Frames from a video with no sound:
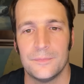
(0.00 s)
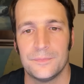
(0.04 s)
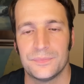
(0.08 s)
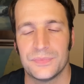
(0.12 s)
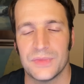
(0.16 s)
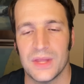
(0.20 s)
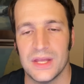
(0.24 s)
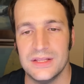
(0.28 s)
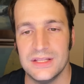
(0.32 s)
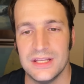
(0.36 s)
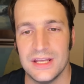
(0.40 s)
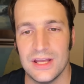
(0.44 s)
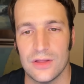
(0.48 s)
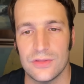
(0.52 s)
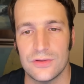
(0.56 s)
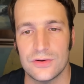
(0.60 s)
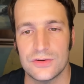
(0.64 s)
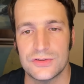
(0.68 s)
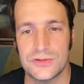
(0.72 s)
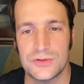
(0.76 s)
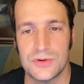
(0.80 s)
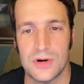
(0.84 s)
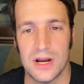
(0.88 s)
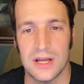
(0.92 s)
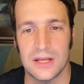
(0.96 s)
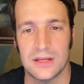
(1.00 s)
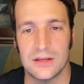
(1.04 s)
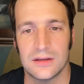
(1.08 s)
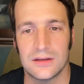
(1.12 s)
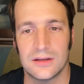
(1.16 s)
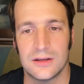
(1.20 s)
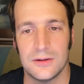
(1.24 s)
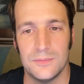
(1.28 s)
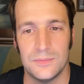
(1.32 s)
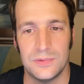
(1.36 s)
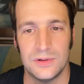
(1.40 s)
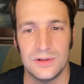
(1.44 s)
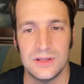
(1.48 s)
and the other strike
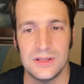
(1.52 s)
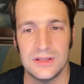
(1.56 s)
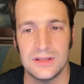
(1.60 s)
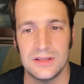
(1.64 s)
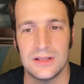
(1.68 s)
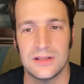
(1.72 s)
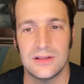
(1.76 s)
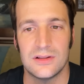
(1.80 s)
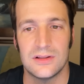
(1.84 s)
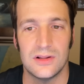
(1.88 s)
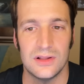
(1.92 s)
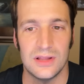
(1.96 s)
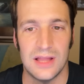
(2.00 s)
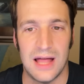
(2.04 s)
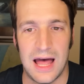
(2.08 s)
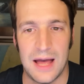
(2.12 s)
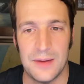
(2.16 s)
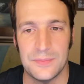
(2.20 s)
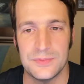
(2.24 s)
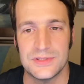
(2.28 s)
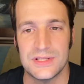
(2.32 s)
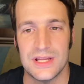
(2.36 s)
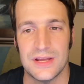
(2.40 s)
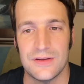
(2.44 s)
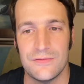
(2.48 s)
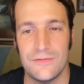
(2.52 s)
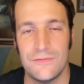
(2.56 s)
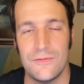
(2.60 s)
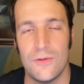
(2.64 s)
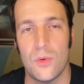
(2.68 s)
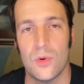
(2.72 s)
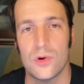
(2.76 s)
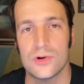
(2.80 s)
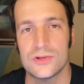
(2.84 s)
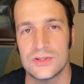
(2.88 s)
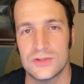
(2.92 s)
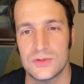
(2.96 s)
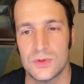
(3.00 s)
completely collapsed a
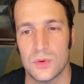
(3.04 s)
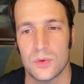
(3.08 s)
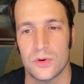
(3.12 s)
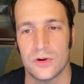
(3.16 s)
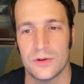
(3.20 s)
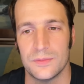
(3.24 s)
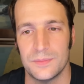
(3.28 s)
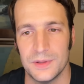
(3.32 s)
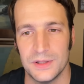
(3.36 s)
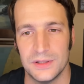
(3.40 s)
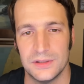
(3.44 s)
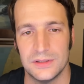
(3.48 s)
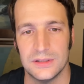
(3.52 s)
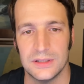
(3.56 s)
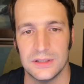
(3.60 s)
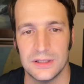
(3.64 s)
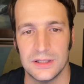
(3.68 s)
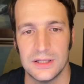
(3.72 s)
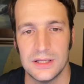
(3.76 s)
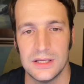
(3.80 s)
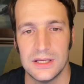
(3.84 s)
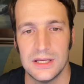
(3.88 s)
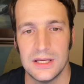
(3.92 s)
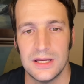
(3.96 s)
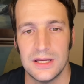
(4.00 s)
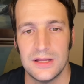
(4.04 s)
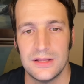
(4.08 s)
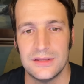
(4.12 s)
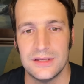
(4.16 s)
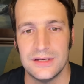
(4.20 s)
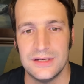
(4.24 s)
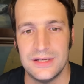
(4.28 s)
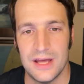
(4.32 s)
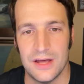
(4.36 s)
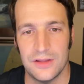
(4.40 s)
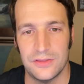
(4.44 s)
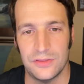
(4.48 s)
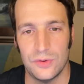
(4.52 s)
four-story building. The
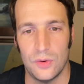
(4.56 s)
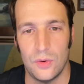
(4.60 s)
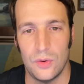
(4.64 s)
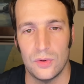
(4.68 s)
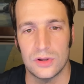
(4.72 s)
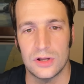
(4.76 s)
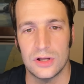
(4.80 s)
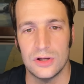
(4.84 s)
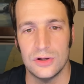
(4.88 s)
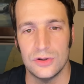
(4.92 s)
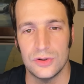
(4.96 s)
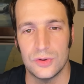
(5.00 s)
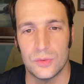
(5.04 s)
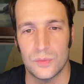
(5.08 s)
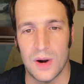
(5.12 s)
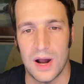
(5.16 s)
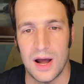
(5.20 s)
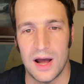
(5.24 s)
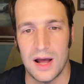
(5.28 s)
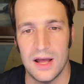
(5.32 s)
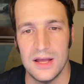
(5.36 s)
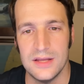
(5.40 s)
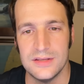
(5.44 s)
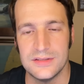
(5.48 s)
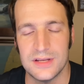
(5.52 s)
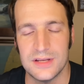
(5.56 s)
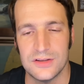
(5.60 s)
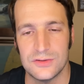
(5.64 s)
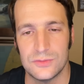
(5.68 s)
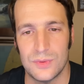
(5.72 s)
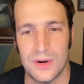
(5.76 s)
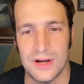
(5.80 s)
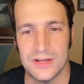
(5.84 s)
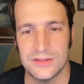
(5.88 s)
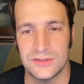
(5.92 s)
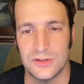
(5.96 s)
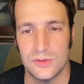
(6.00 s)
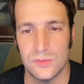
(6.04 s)
death toll could rise as
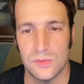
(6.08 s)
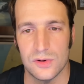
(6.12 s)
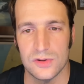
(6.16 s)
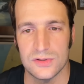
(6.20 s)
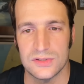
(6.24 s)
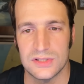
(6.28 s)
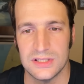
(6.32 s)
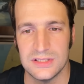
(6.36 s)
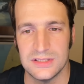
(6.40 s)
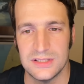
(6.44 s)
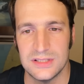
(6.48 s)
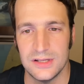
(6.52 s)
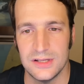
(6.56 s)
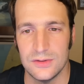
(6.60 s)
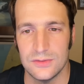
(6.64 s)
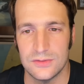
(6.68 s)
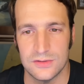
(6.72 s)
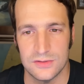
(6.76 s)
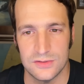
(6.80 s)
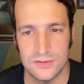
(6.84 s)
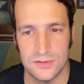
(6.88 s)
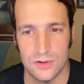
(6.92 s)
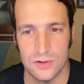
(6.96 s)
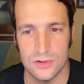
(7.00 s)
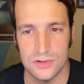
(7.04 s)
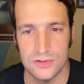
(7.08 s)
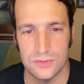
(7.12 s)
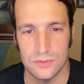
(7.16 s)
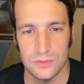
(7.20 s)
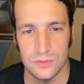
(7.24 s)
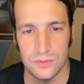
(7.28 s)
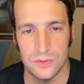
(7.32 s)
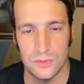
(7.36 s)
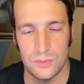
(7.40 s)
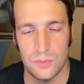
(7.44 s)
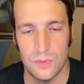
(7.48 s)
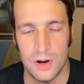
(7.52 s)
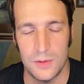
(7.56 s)
rescuers continue to search through
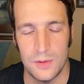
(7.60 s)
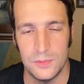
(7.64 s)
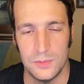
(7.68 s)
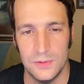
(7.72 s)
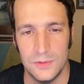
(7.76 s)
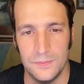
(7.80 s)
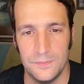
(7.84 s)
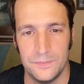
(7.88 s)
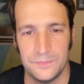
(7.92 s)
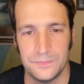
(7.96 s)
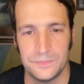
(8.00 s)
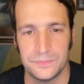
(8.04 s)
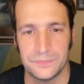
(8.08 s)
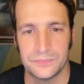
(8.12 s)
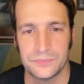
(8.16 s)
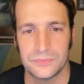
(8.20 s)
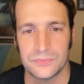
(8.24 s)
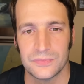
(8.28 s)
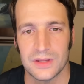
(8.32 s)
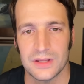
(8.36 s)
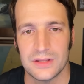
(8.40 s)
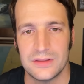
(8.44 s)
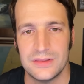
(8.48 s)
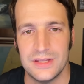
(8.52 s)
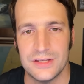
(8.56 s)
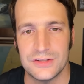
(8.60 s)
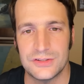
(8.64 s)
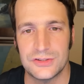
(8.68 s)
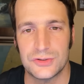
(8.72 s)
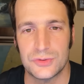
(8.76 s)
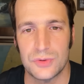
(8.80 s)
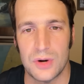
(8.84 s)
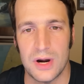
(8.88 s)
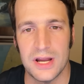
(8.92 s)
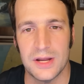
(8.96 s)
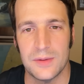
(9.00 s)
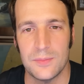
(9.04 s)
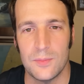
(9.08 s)
the rubble. This
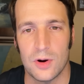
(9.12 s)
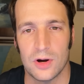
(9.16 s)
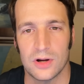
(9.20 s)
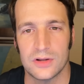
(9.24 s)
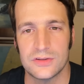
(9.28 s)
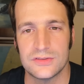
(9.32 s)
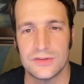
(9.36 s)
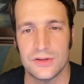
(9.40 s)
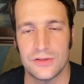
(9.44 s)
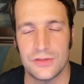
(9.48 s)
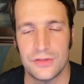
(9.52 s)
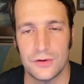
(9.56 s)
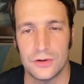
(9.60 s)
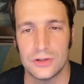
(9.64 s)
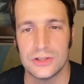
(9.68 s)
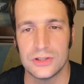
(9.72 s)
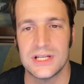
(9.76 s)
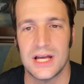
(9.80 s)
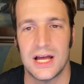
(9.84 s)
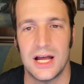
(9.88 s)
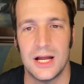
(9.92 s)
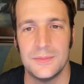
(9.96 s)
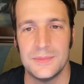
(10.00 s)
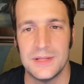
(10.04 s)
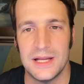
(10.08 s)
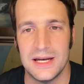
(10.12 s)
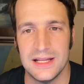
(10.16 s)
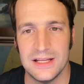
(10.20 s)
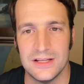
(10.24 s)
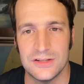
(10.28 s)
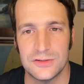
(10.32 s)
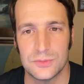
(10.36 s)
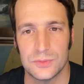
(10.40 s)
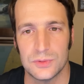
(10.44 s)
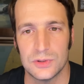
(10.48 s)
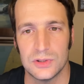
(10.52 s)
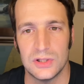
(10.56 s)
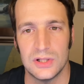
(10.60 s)
strike marks the third time that
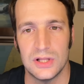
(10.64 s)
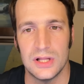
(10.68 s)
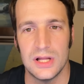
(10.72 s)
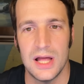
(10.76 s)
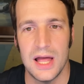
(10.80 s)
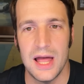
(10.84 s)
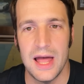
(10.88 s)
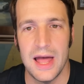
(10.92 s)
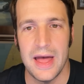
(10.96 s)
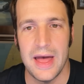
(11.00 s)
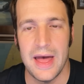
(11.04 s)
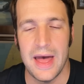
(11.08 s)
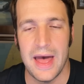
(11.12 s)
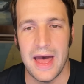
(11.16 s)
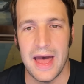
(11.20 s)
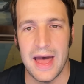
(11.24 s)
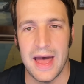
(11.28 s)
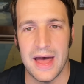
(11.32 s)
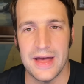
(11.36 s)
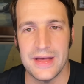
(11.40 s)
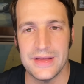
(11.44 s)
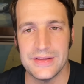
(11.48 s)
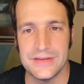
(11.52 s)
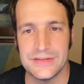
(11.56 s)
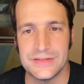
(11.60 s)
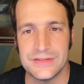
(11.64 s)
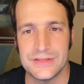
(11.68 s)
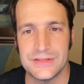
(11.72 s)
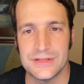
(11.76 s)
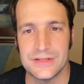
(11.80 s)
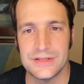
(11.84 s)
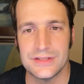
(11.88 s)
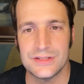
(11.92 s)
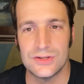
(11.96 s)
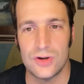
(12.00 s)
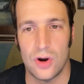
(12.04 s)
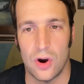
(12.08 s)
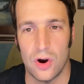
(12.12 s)
Israel has
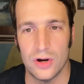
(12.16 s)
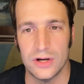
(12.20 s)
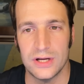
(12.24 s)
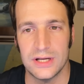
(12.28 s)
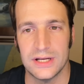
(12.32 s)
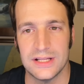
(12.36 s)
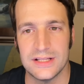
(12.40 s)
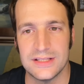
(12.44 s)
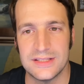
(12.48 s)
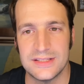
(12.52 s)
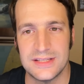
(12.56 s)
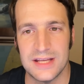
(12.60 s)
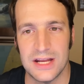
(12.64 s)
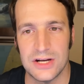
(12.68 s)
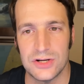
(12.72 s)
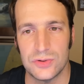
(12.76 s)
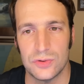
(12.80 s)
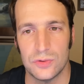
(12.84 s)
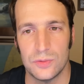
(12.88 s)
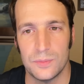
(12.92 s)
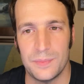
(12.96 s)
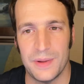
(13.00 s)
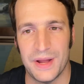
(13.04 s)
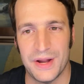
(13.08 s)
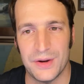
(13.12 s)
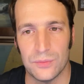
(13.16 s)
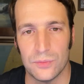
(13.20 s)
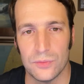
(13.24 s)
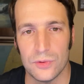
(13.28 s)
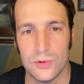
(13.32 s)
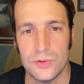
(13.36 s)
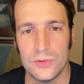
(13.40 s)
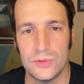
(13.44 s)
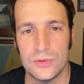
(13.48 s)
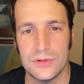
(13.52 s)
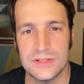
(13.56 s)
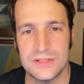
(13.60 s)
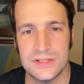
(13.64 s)
targeted central
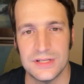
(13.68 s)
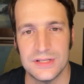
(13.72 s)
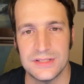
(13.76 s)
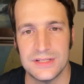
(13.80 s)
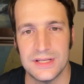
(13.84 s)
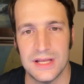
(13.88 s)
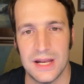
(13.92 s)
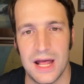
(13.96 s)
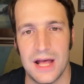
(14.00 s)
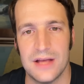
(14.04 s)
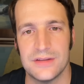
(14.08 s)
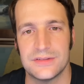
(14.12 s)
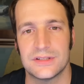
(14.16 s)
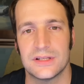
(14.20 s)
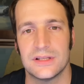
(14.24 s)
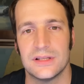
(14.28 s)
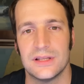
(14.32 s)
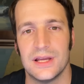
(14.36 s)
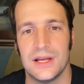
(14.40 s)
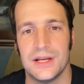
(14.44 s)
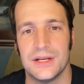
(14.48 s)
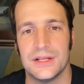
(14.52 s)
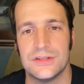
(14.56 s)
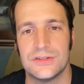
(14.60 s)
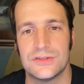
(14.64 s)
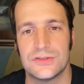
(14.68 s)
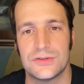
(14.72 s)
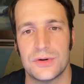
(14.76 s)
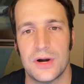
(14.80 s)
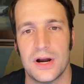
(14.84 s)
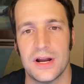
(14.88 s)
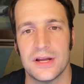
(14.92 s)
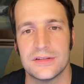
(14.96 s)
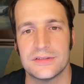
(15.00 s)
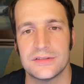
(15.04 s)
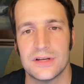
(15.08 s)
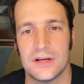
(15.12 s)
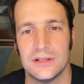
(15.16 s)
Beirut since it escalated
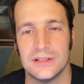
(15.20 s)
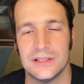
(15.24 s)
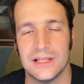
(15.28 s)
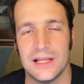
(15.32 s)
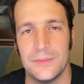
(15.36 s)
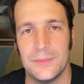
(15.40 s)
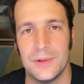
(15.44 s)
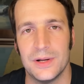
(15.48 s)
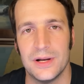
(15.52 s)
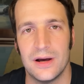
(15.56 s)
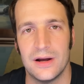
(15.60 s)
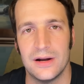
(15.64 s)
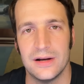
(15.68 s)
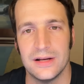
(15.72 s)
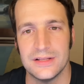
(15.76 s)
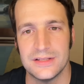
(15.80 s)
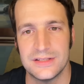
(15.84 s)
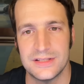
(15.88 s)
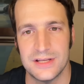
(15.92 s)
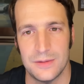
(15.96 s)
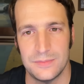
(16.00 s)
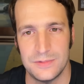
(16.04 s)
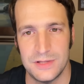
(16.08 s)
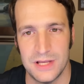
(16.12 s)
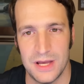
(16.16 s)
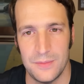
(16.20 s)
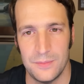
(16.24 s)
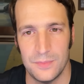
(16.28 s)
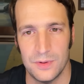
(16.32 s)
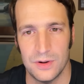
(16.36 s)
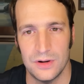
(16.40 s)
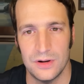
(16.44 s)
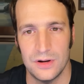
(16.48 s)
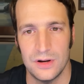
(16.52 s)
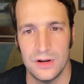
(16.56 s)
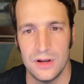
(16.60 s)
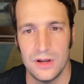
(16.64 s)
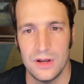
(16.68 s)
strikes on Lebanon in
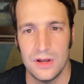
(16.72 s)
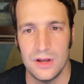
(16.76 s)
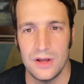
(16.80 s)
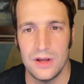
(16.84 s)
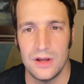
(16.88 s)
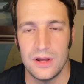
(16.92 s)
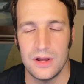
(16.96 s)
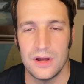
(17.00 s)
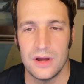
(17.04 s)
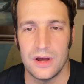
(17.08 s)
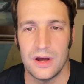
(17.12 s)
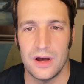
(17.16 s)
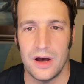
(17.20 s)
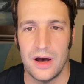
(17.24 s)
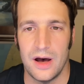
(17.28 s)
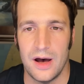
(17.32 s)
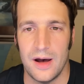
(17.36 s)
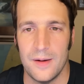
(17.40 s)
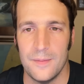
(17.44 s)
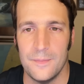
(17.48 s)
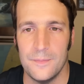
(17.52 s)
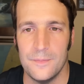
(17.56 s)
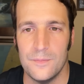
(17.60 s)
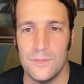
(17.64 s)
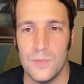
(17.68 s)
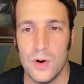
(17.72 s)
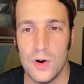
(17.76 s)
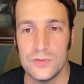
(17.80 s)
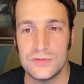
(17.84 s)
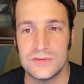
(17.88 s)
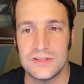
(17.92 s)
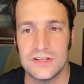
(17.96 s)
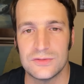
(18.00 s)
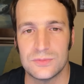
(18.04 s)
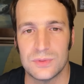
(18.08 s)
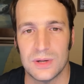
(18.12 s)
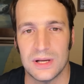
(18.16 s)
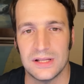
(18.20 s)
September. Most
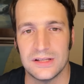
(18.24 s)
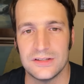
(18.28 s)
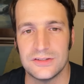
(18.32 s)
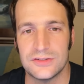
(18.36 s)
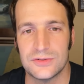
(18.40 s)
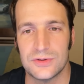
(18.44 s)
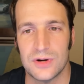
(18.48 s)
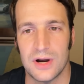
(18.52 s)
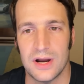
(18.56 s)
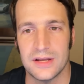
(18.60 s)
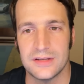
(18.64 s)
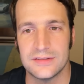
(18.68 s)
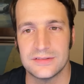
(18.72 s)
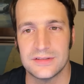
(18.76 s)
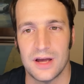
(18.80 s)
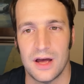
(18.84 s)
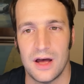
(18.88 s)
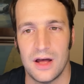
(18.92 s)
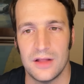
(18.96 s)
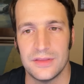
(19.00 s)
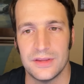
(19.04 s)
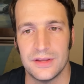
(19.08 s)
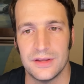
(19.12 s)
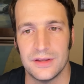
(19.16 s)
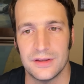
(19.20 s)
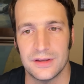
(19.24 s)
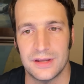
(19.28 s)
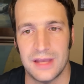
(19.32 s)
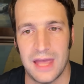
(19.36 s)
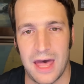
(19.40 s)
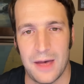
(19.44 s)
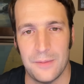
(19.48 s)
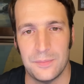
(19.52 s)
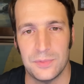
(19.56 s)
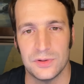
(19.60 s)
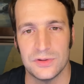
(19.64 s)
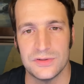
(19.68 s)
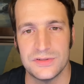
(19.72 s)
Israeli strikes on the
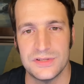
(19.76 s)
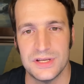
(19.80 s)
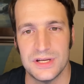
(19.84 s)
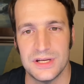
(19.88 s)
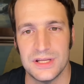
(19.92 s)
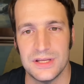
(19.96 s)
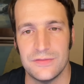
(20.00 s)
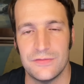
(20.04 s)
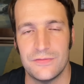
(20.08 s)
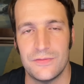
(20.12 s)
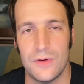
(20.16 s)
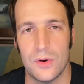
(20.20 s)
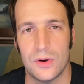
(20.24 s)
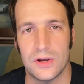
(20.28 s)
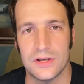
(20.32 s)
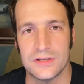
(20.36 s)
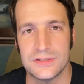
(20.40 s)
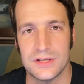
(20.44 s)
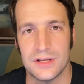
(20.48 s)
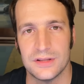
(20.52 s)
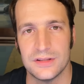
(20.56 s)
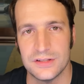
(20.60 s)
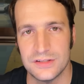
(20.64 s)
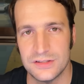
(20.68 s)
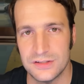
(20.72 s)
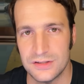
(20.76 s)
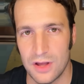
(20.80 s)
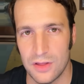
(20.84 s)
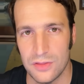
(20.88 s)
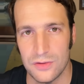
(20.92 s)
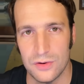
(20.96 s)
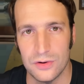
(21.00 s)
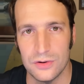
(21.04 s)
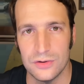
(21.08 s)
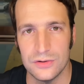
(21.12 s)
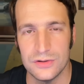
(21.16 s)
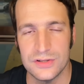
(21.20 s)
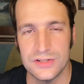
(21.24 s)
capital city focus on the
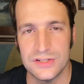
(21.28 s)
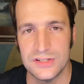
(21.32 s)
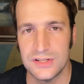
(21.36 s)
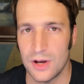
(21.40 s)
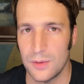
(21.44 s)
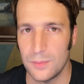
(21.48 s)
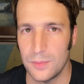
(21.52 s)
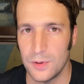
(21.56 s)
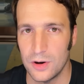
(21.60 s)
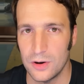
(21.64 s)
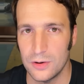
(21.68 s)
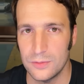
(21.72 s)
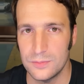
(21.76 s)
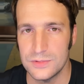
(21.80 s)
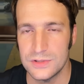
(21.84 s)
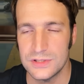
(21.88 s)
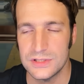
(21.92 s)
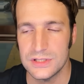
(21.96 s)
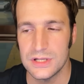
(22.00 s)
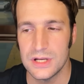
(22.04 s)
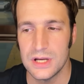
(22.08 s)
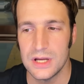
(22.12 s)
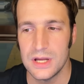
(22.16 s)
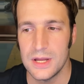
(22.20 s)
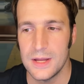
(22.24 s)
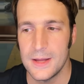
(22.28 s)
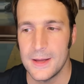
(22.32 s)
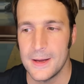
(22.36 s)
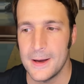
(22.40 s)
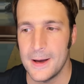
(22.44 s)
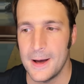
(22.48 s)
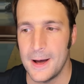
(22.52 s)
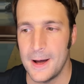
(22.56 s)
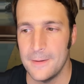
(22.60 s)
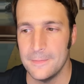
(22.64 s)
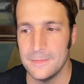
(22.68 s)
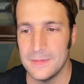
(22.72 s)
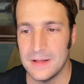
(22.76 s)
southern suburbs.
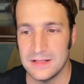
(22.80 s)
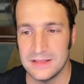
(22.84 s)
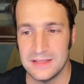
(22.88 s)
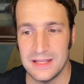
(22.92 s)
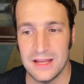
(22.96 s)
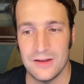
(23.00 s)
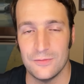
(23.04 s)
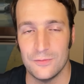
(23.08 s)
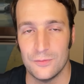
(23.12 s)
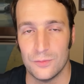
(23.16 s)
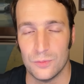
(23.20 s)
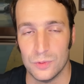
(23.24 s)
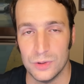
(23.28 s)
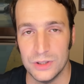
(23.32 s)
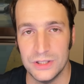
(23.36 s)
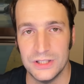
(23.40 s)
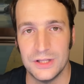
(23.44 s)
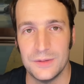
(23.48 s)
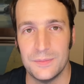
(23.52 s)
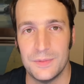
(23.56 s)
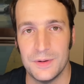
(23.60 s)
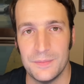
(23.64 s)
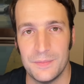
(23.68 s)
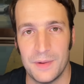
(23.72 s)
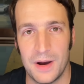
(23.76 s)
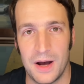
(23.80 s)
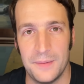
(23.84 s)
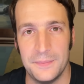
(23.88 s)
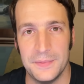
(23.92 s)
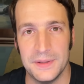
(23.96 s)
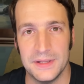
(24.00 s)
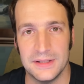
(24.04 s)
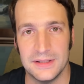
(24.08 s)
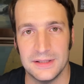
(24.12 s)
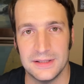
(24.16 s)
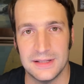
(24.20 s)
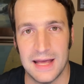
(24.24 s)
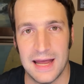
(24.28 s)
That they've really been
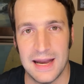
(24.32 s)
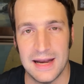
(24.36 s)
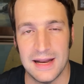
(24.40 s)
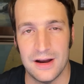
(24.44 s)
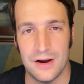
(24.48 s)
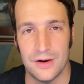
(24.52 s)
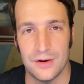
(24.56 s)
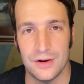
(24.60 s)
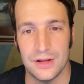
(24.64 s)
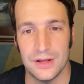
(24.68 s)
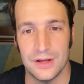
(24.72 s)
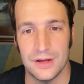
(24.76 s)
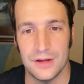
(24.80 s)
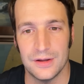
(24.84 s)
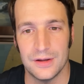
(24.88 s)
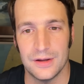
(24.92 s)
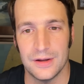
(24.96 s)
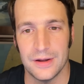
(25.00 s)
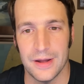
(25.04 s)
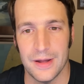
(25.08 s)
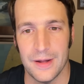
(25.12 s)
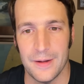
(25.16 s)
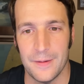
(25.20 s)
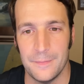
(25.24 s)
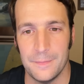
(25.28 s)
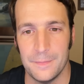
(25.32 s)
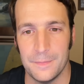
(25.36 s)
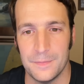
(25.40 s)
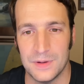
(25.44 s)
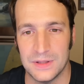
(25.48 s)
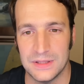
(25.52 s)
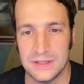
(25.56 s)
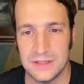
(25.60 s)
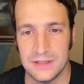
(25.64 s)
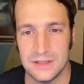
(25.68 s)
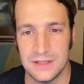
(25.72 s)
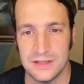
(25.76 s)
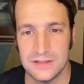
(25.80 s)
bombing that area, but
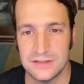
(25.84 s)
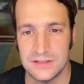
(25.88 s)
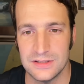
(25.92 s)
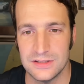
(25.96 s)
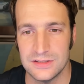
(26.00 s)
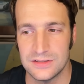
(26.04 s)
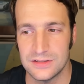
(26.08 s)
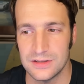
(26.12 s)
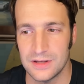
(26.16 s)
this is